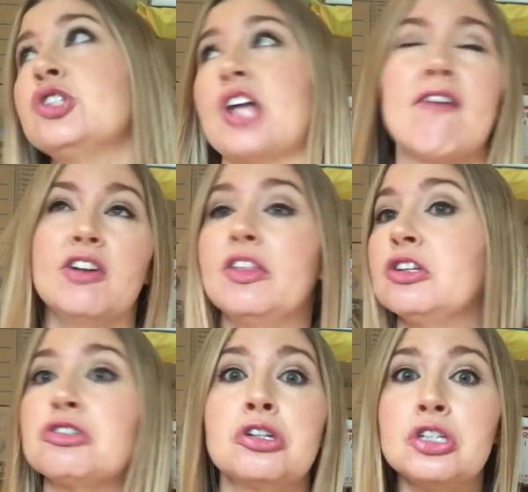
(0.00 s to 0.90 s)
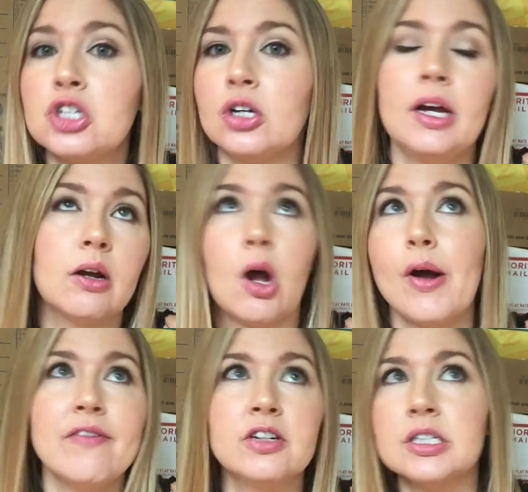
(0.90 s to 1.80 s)
just everything's going to turn out
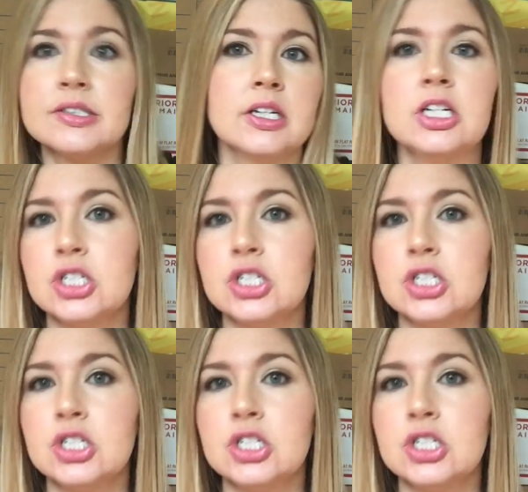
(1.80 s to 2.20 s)
however it's going